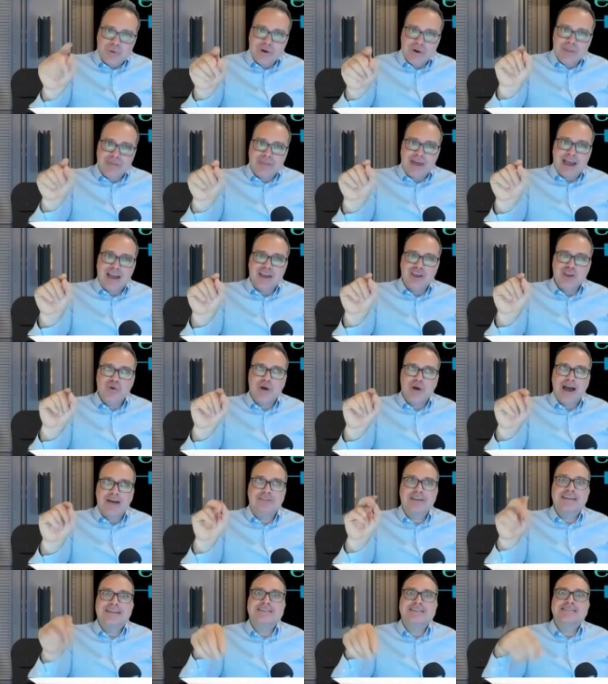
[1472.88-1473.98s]
with that, you
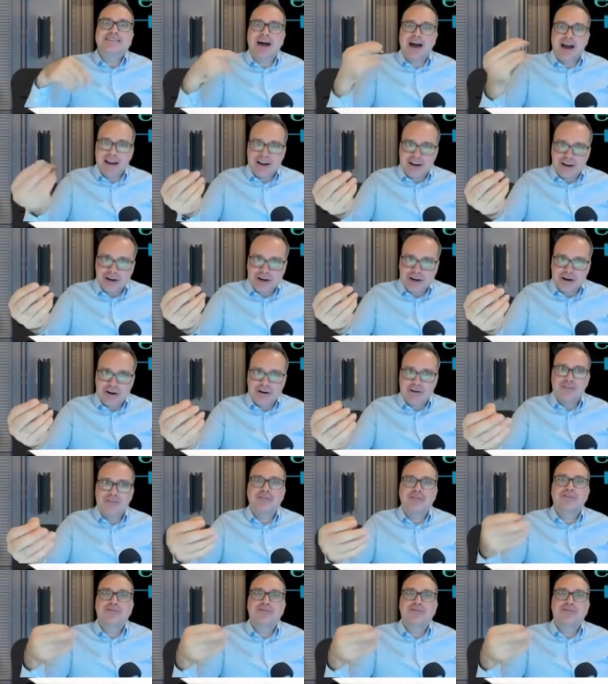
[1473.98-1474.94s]
have a desire